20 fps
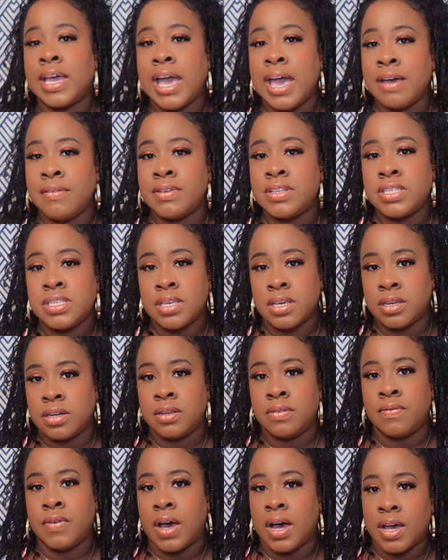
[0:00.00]
have a
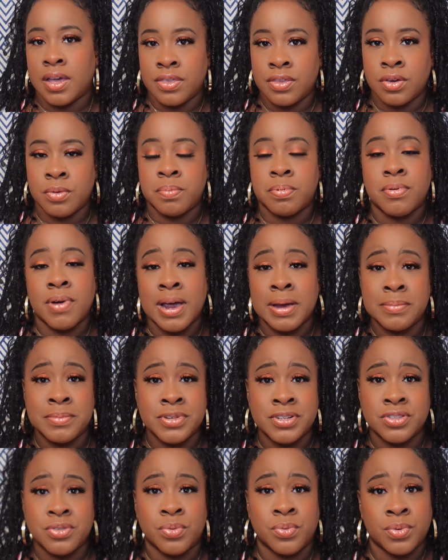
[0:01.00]
ton of other
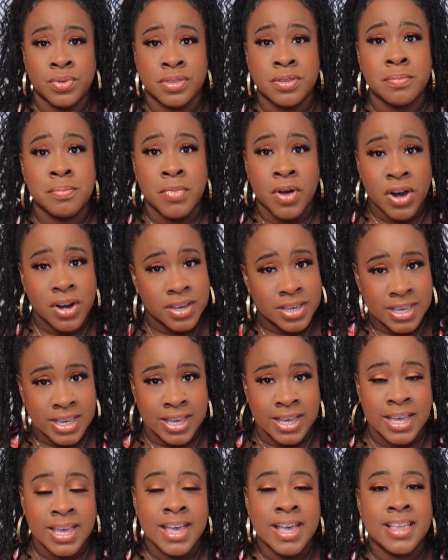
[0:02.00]
primers on the
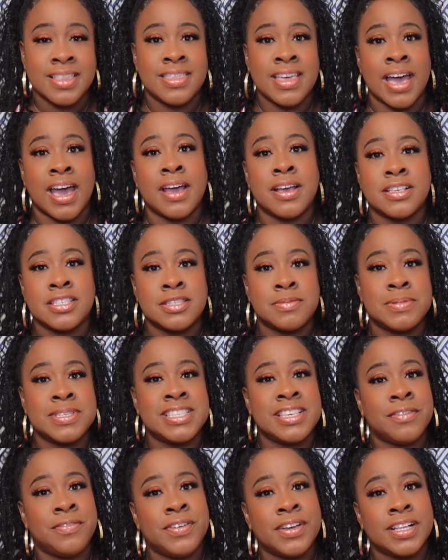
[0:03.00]
market that
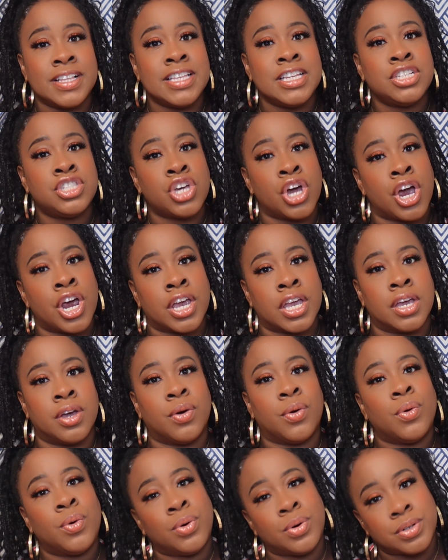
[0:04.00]
specifically
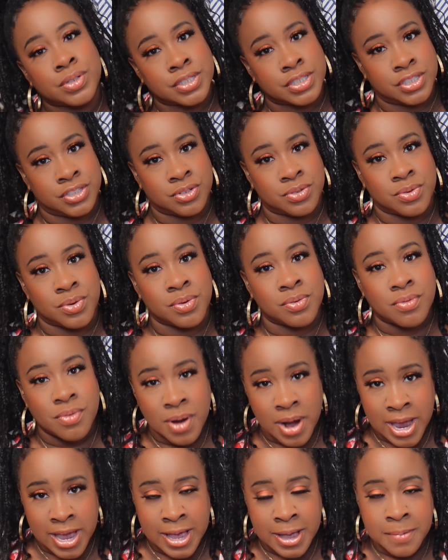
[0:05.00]
target oil control,
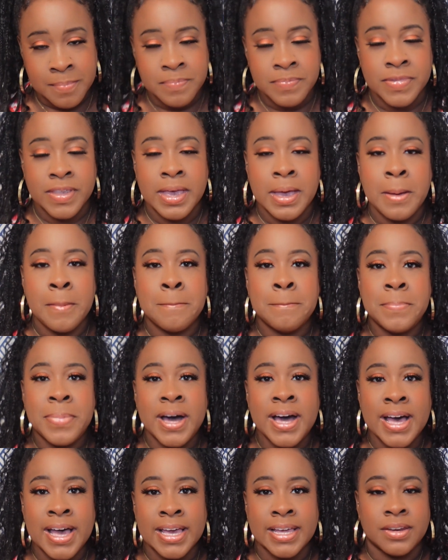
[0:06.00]
right?
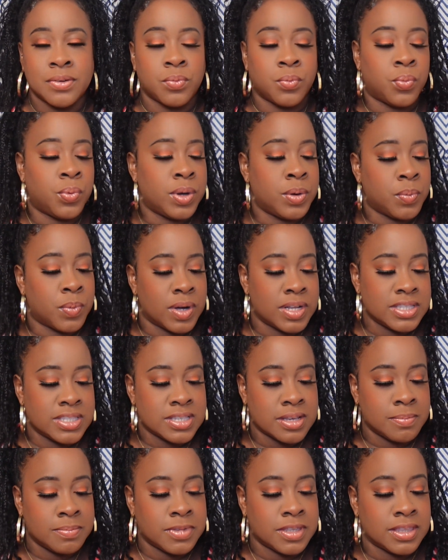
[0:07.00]
But we want
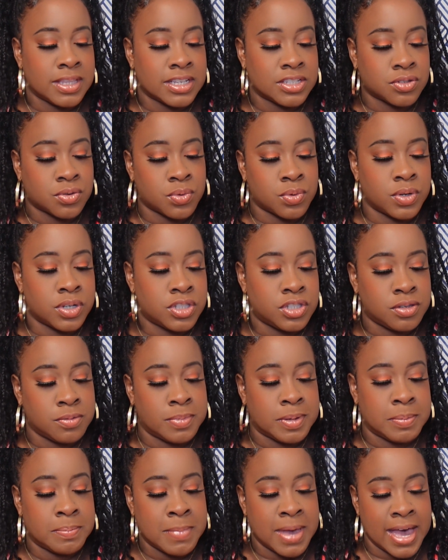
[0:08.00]
something that's going to
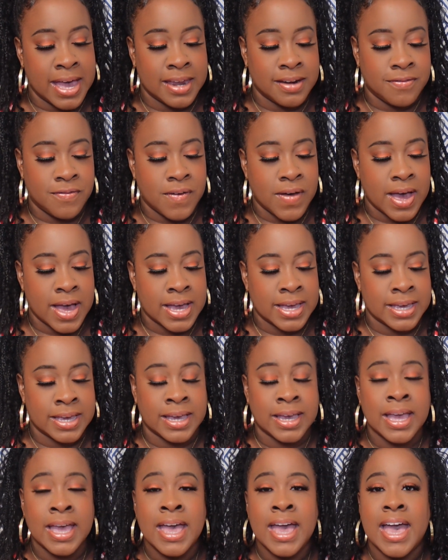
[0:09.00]
be
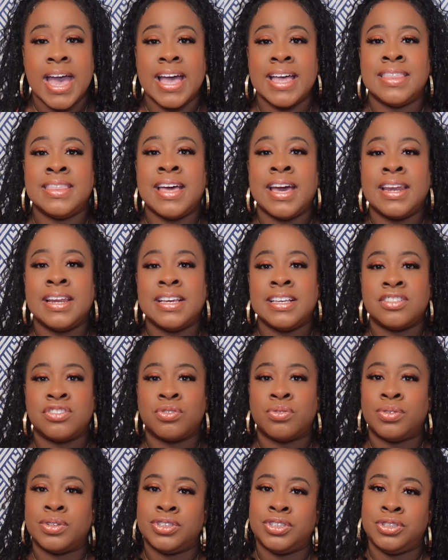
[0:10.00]
mattifying and that is
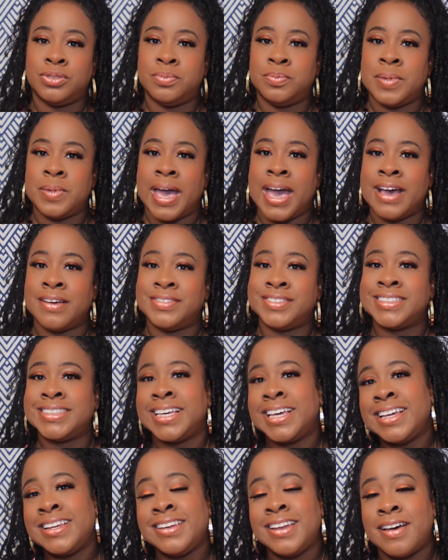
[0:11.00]
going to have
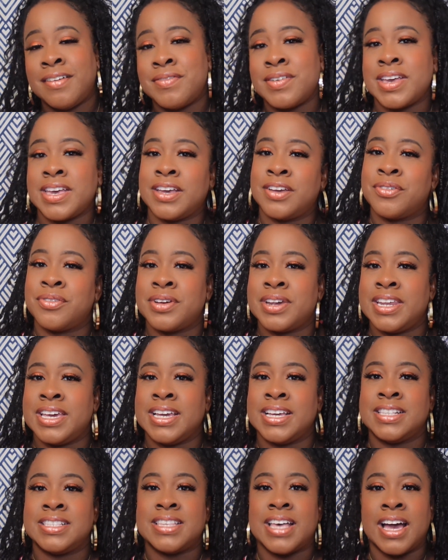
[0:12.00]
skin loving
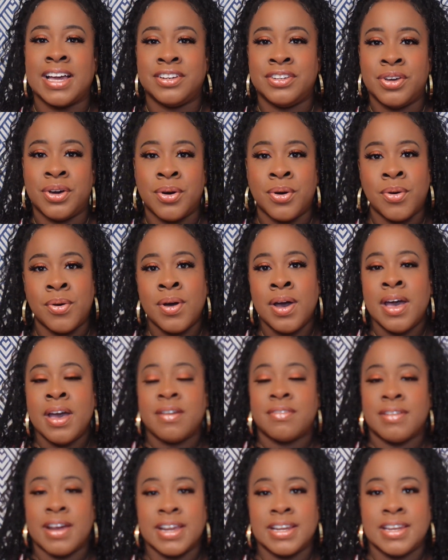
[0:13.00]
ingredients. I know
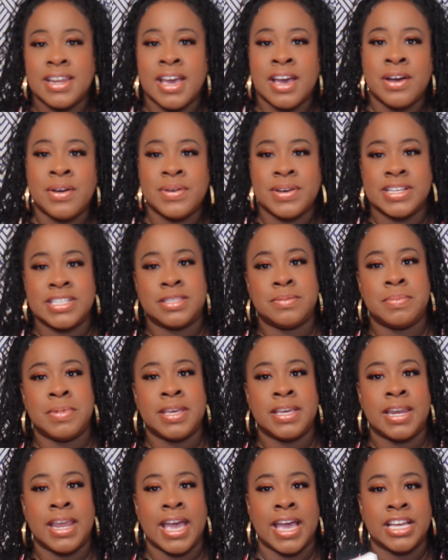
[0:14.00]
right now it's
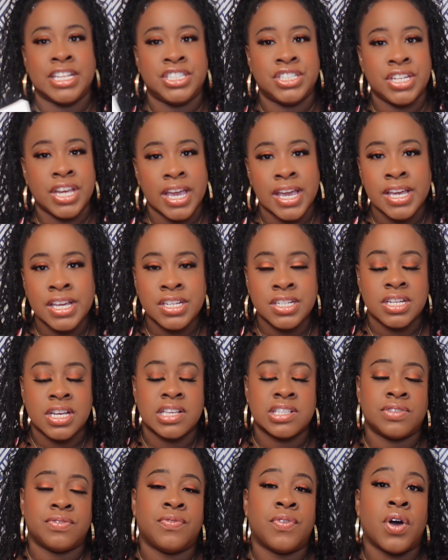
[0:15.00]
been a change
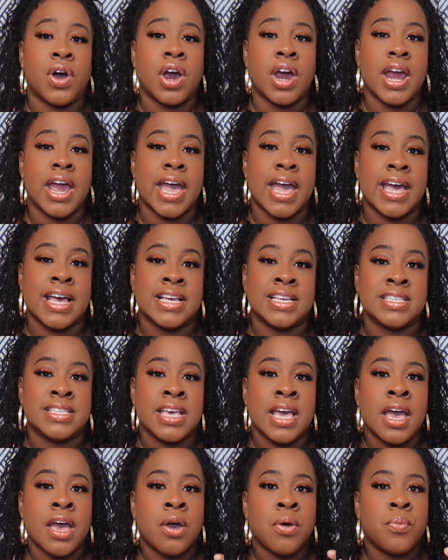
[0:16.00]
as far as
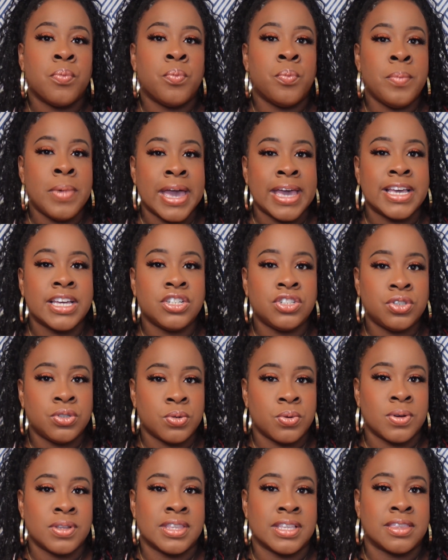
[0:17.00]
making
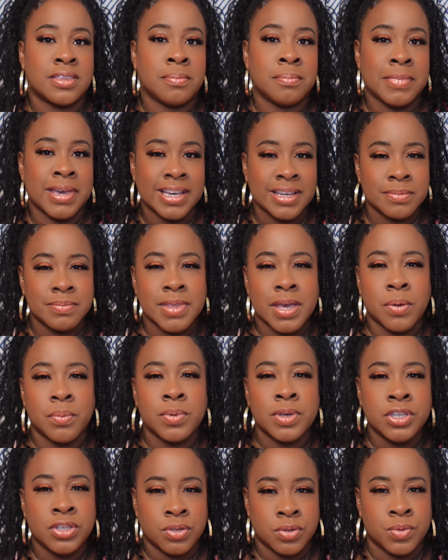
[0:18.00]
sure that the makeup that
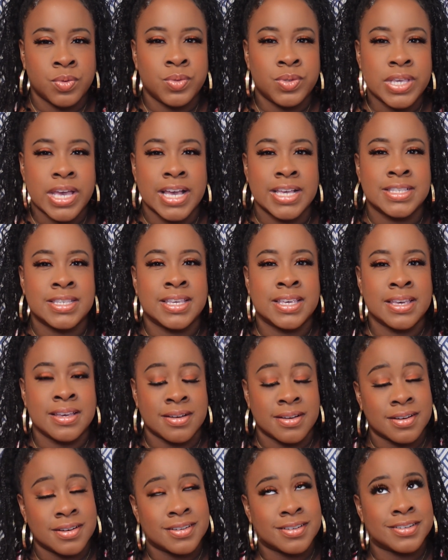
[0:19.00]
we use has
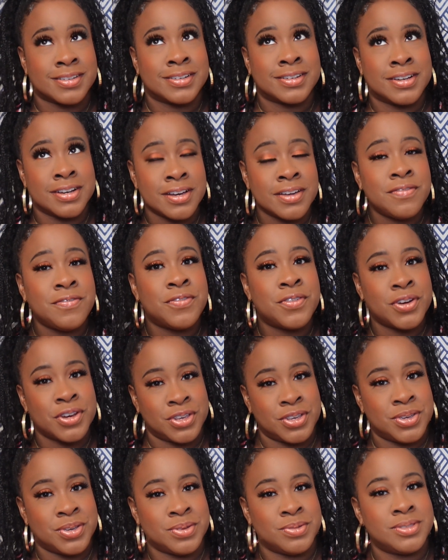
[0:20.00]
good for
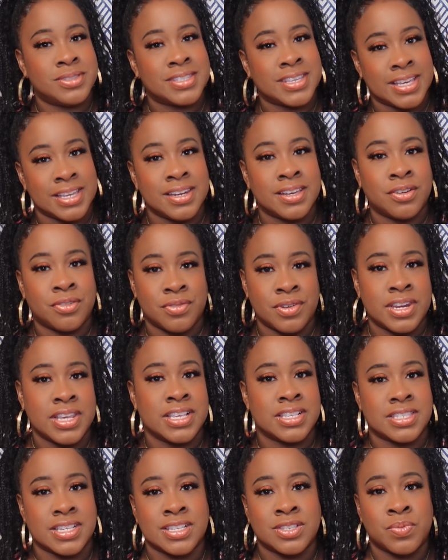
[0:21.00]
you skin
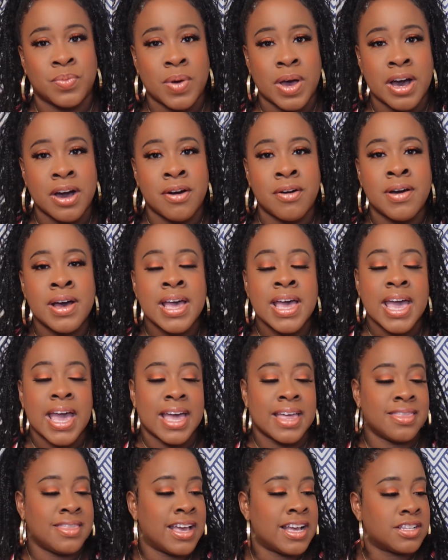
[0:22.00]
ingredients as well,
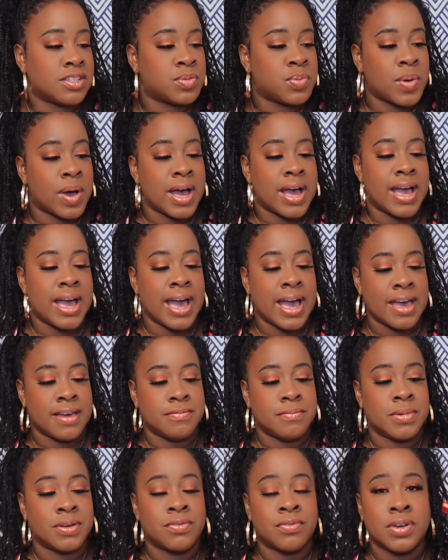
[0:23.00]
and that's why I
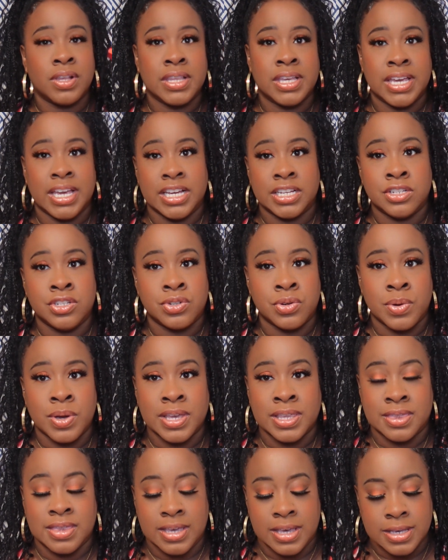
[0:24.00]
have been really
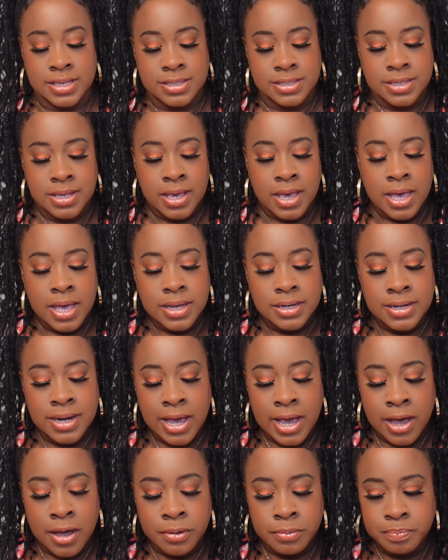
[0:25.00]
enjoying this.
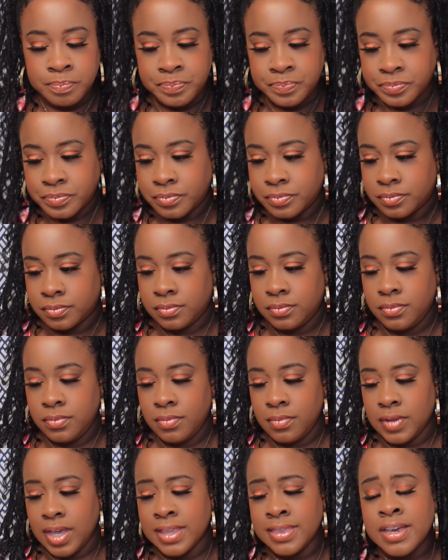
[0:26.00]
Now
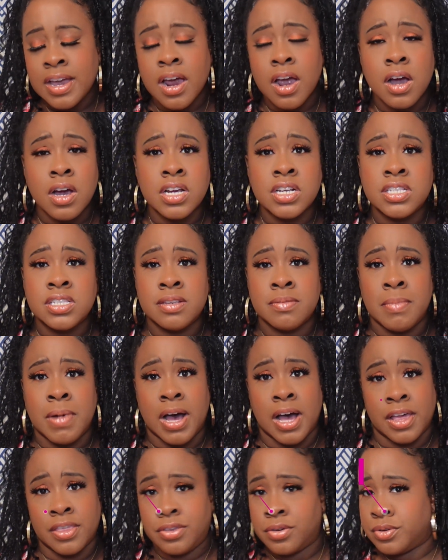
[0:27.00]
there are some
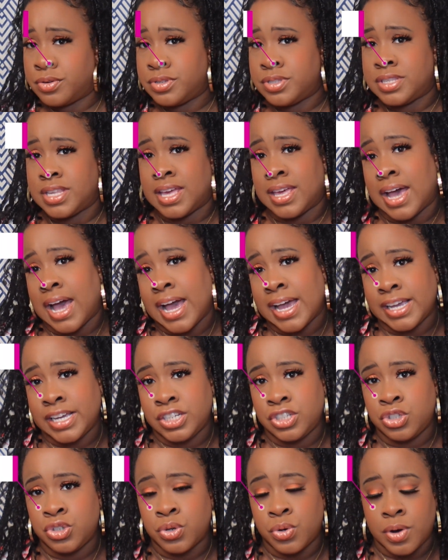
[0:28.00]
others that I
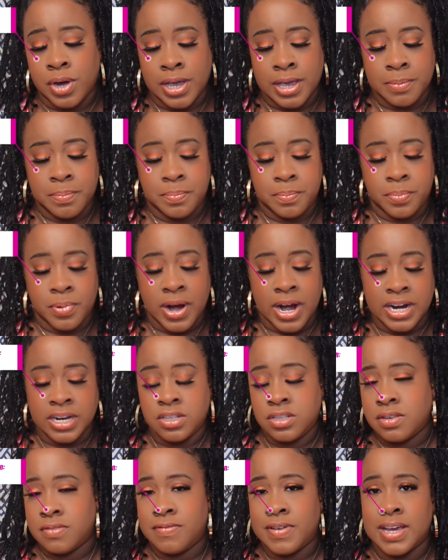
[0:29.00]
enjoy. Prior
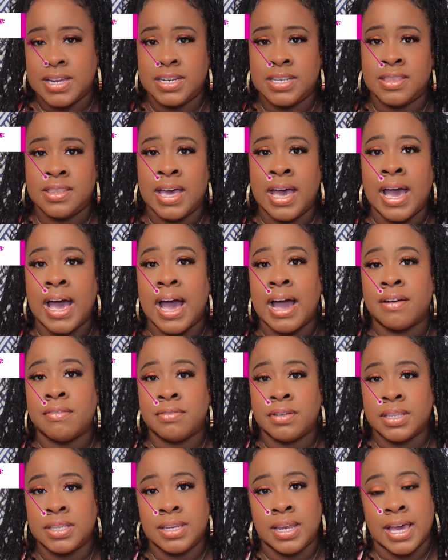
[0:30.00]
to finding that, I
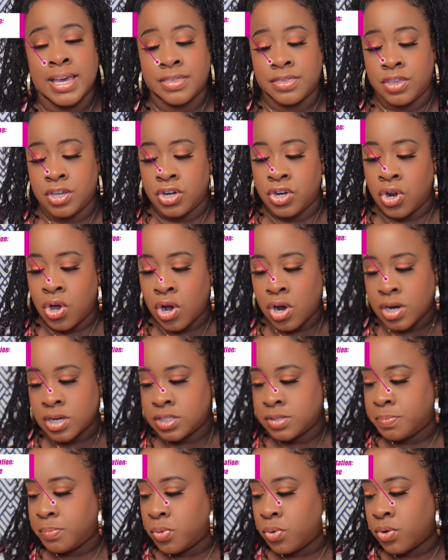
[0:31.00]
really like the
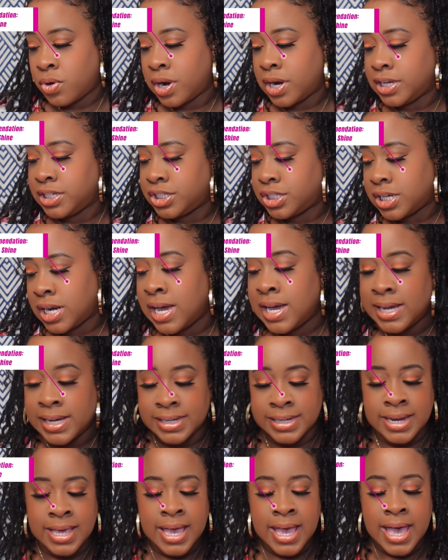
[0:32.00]
NARS Pore and
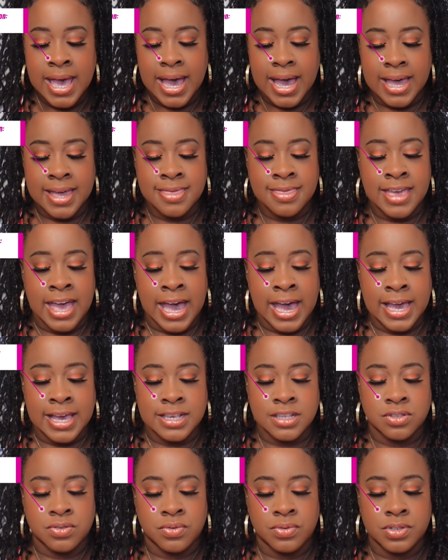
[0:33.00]
Shine, and that
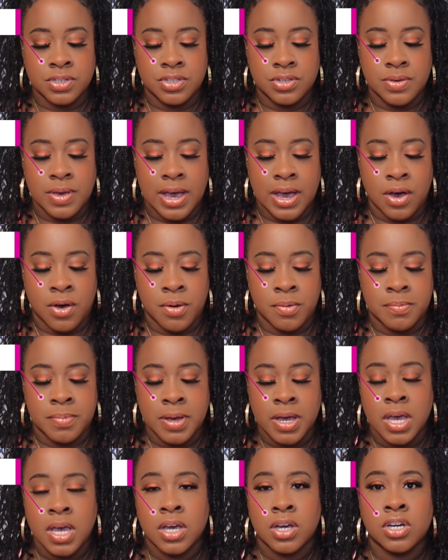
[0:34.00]
is going to help
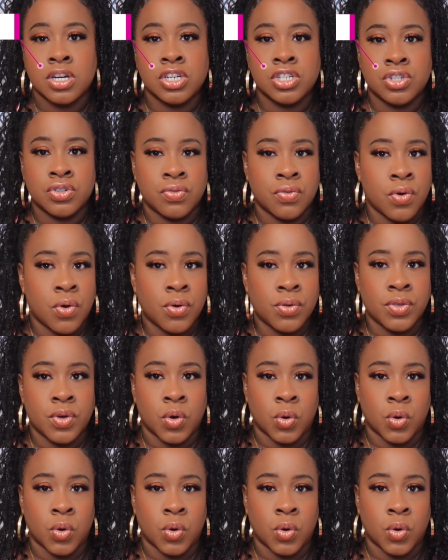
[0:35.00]
control the